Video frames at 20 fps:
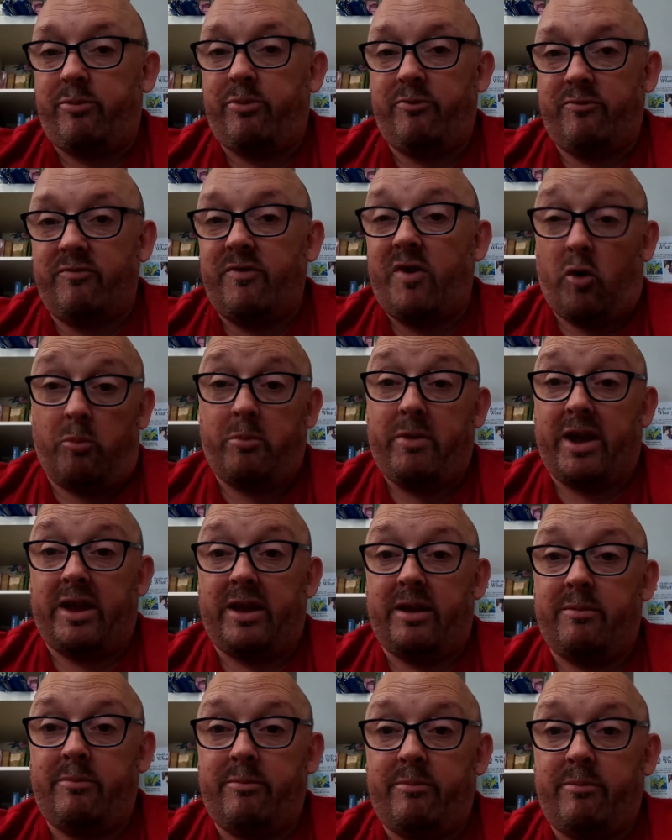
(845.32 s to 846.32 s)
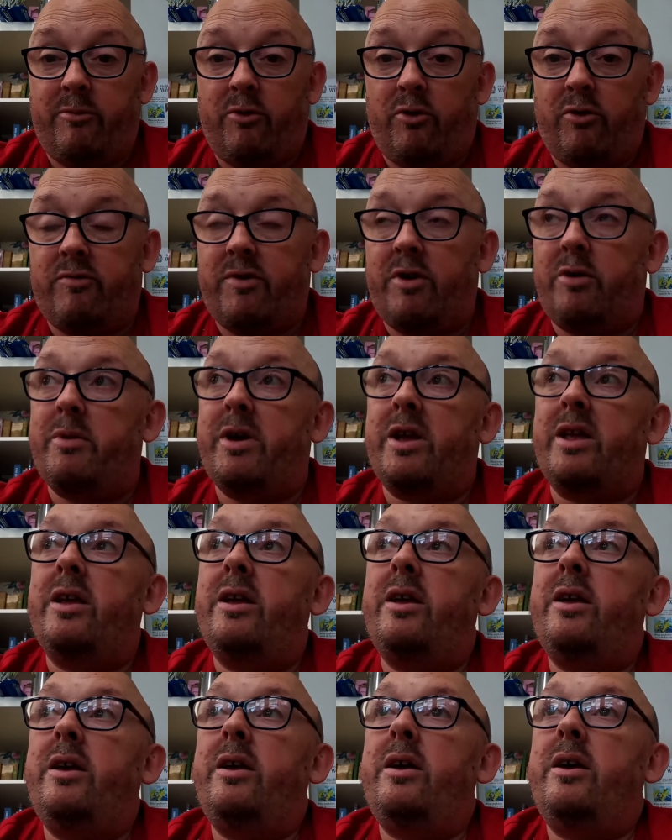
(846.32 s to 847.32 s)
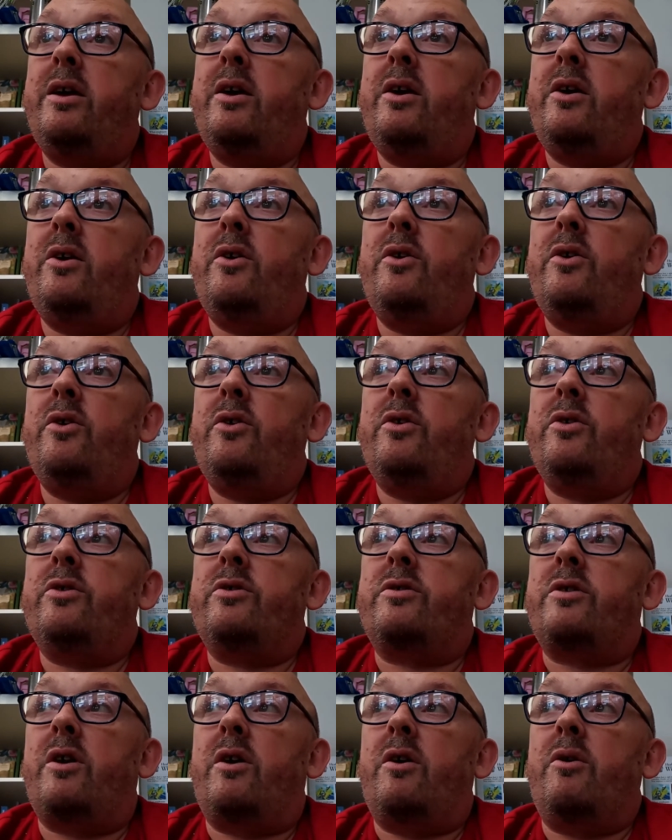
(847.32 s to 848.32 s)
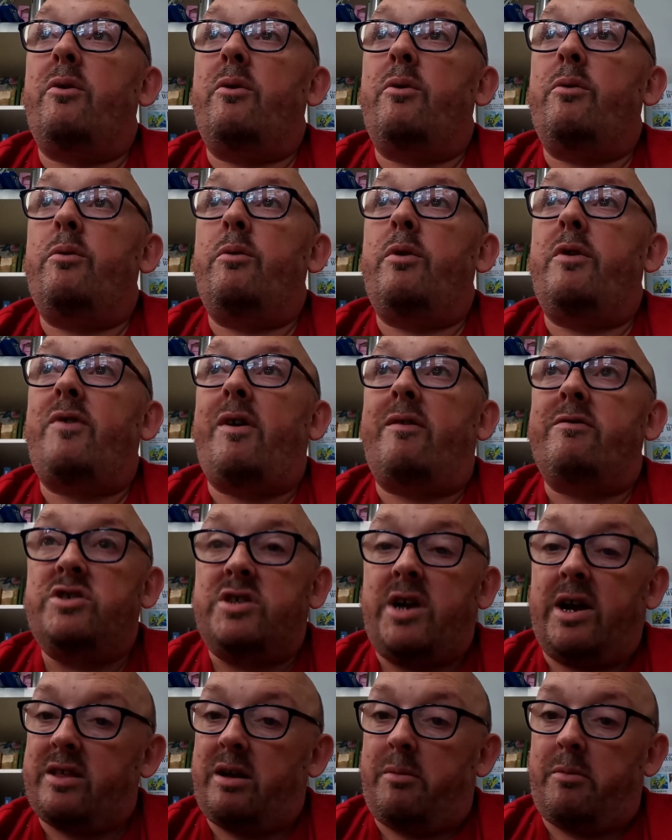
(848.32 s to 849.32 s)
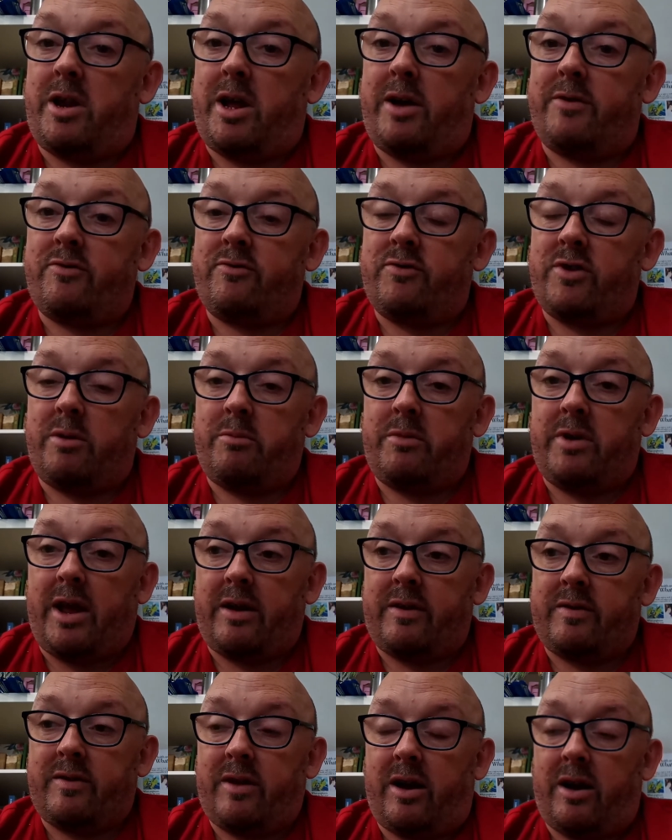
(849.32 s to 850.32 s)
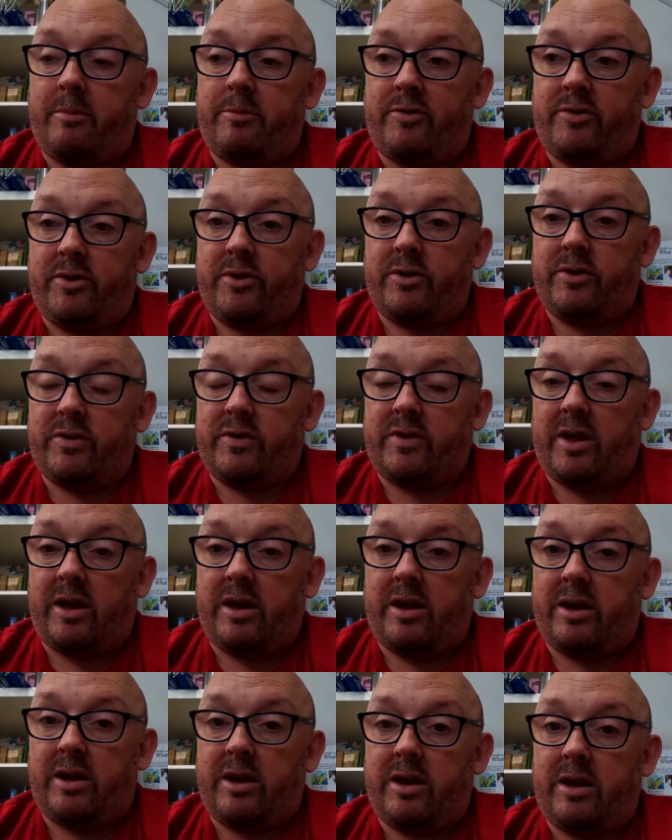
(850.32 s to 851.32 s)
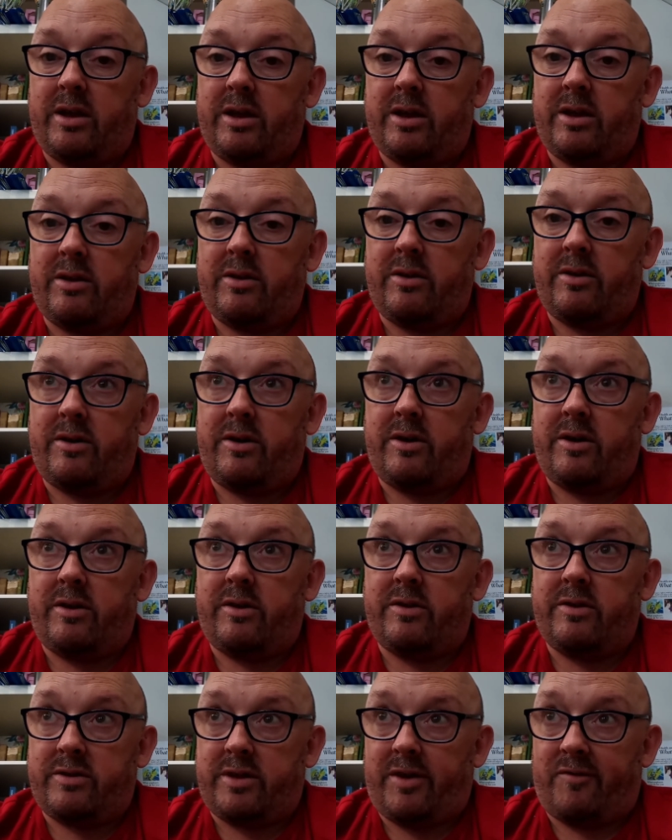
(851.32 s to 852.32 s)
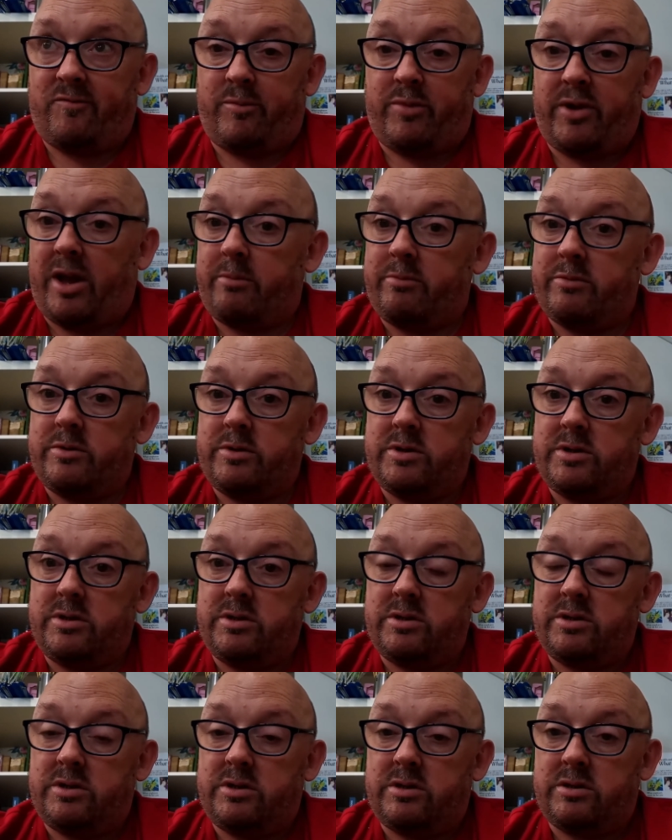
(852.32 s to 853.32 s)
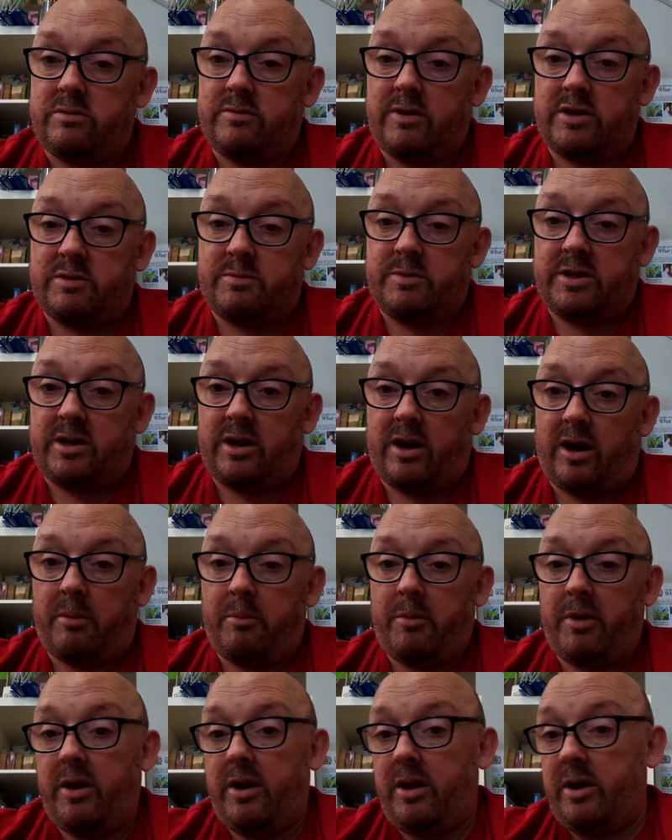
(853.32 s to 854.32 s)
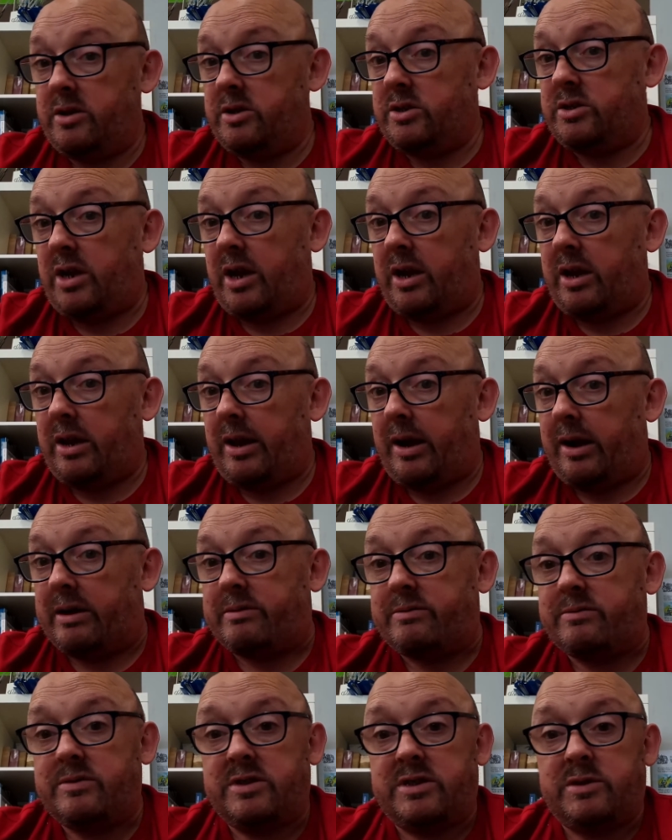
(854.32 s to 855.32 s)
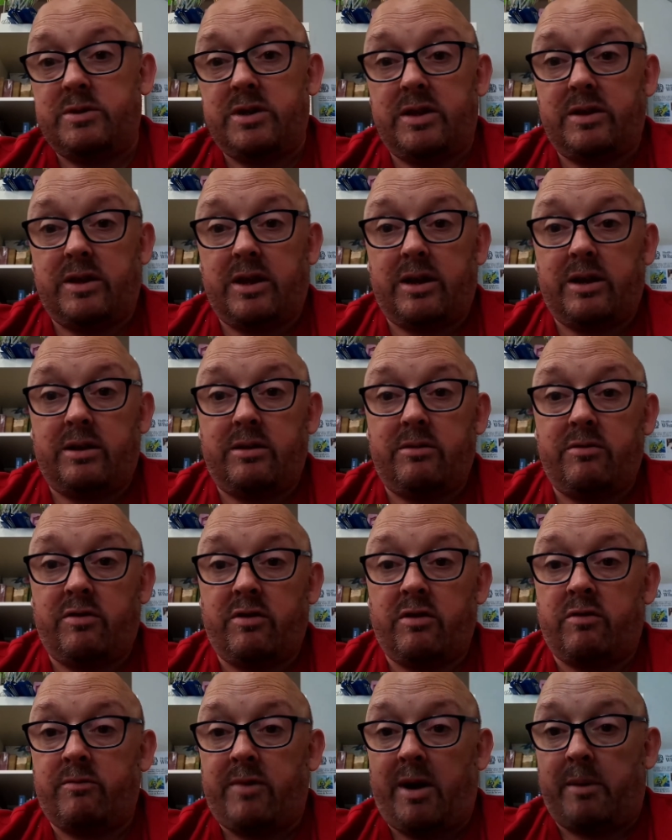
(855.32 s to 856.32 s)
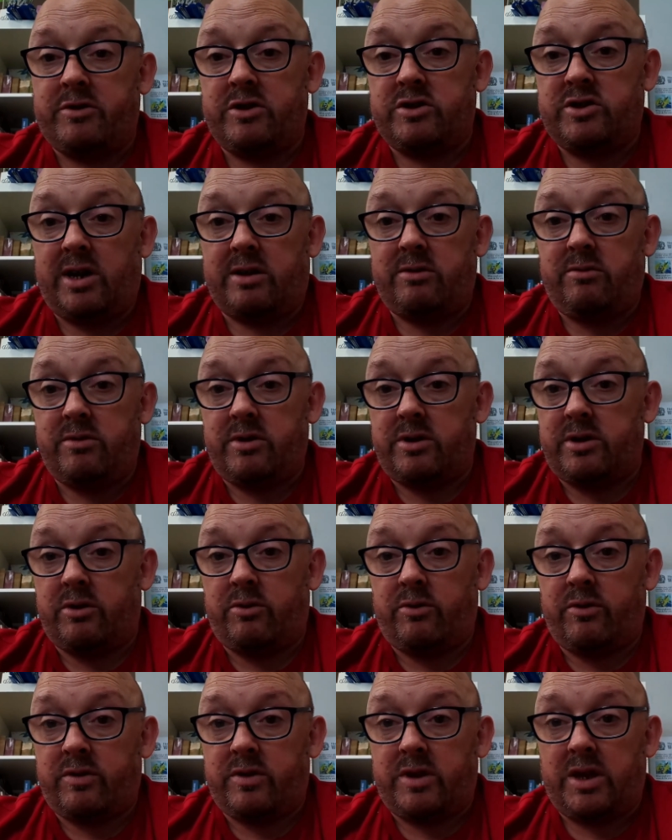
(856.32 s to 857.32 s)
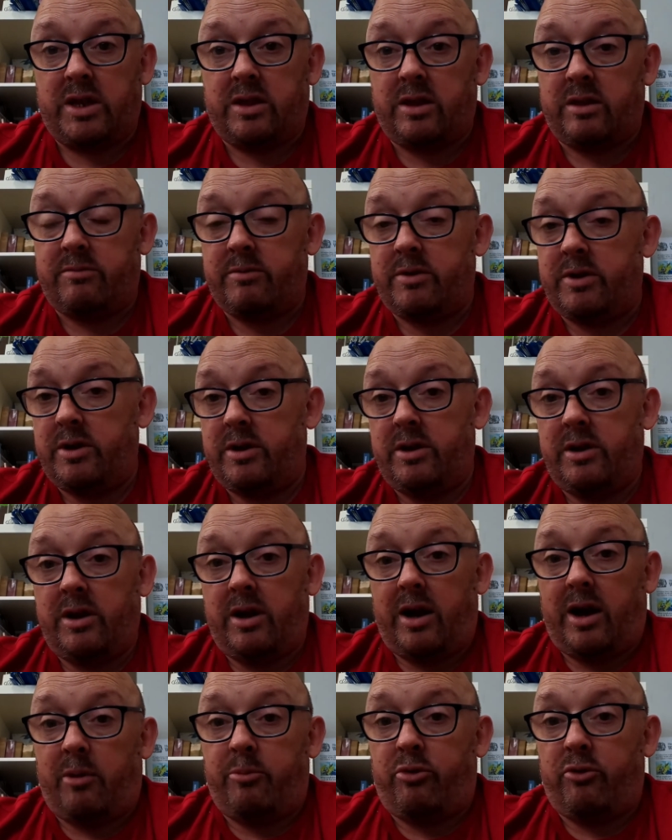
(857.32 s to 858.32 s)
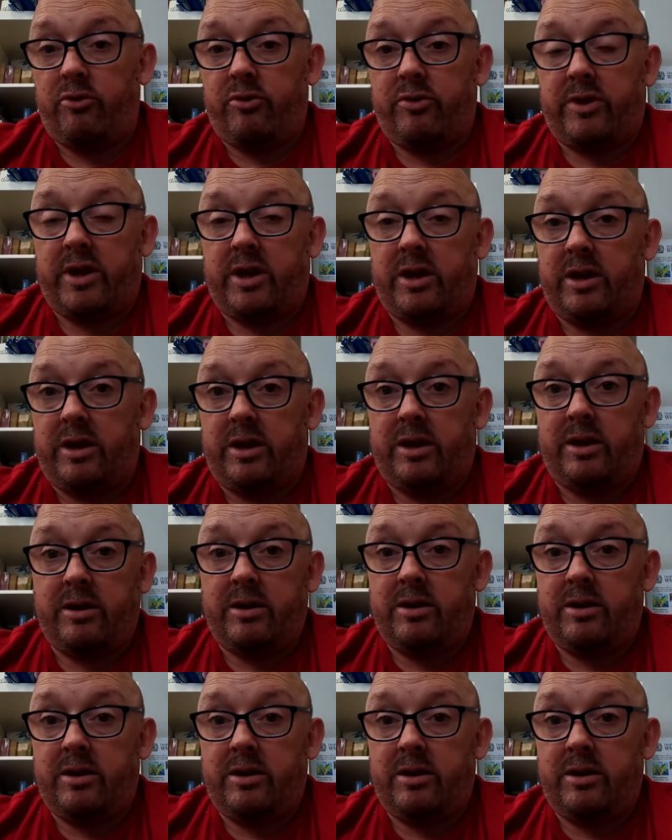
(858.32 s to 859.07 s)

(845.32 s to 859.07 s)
real me, more real me. So if you haven't checked out my live stream, next time, Thursday at 7 p.m. Greenwich Mean Time, check it out. See what you think. Subscribe to the channel, and you can see that I'll put the